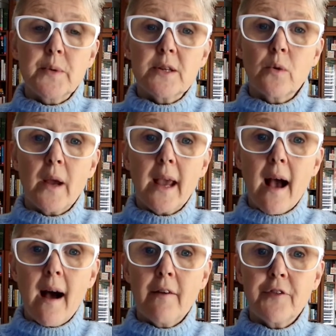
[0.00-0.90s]
is looking
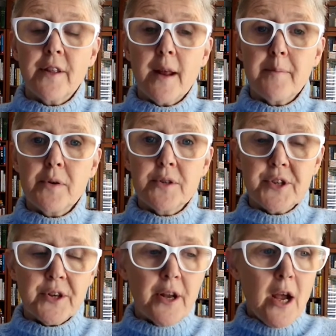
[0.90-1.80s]
after that
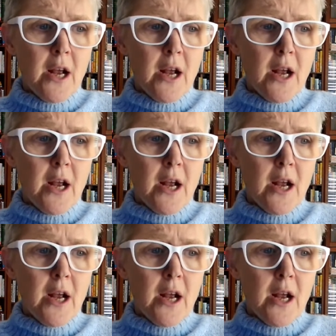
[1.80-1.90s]
person.